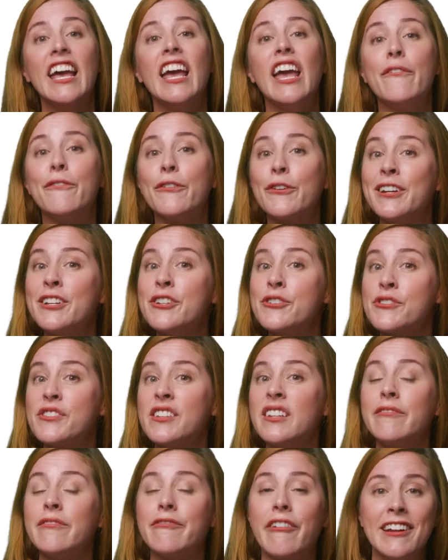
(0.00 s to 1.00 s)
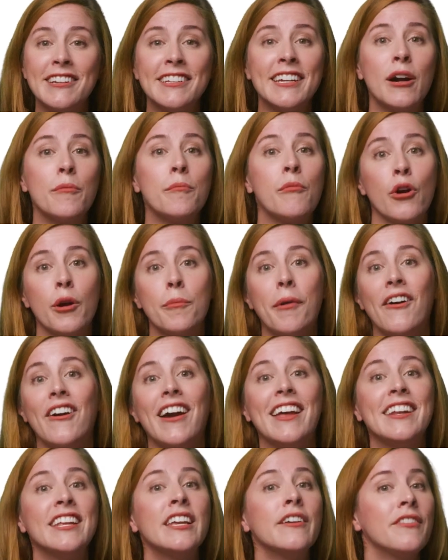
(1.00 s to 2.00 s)
If you're interested in finding out more
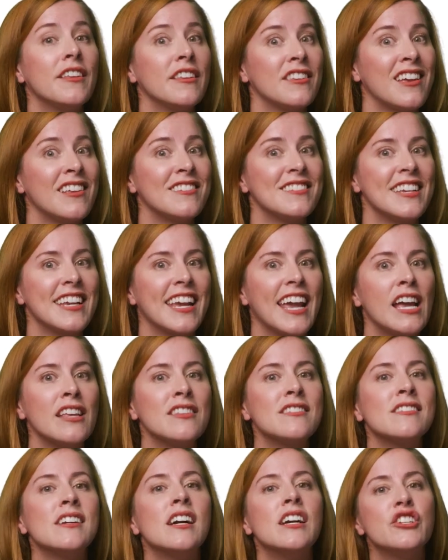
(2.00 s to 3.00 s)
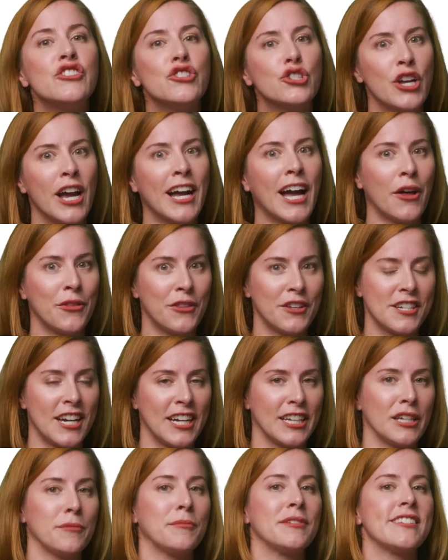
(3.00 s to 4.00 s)
about any of these SDKs, check out the
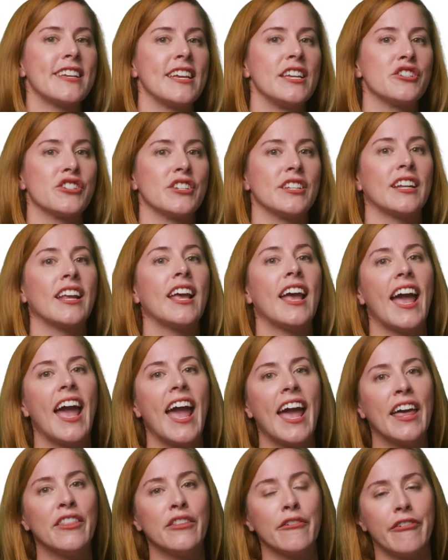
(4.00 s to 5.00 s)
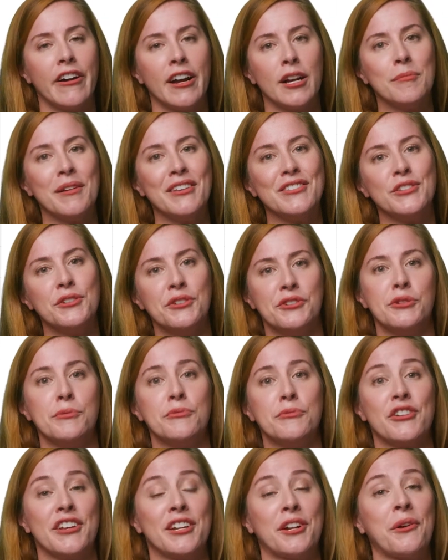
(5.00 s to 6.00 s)
documentation and the Firebase
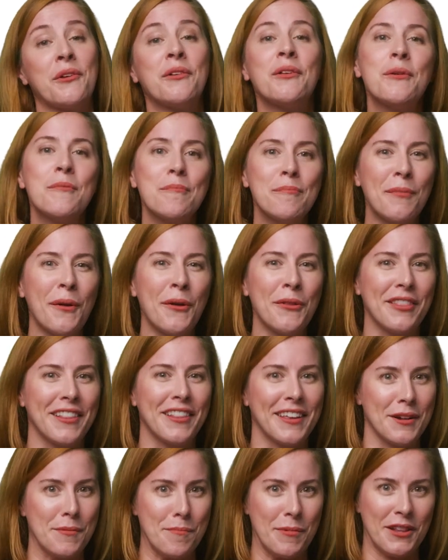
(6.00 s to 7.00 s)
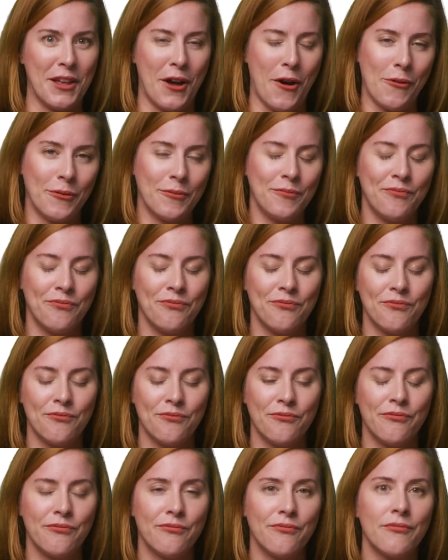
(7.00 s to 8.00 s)
YouTube channel, both linked below.
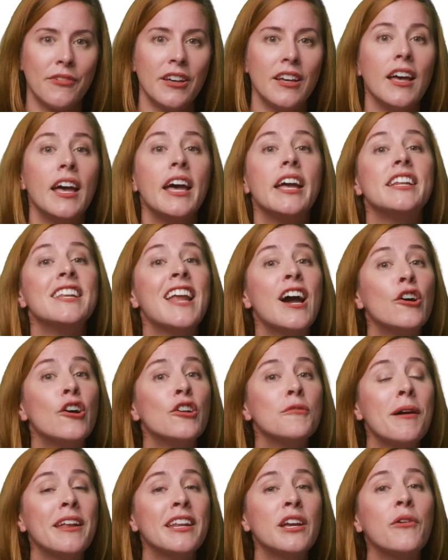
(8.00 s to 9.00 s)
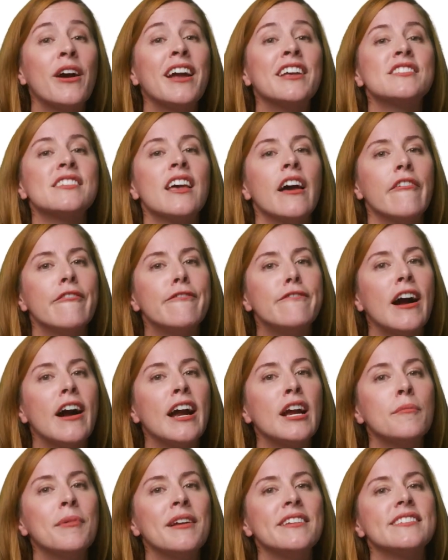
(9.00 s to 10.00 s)
Now, in many ways,
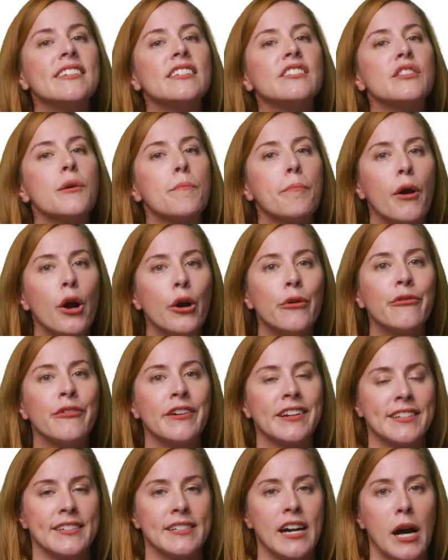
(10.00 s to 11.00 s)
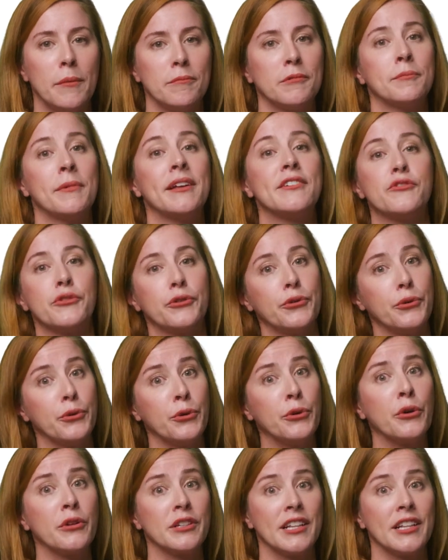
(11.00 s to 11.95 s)
Firebase is the perfect complement to Google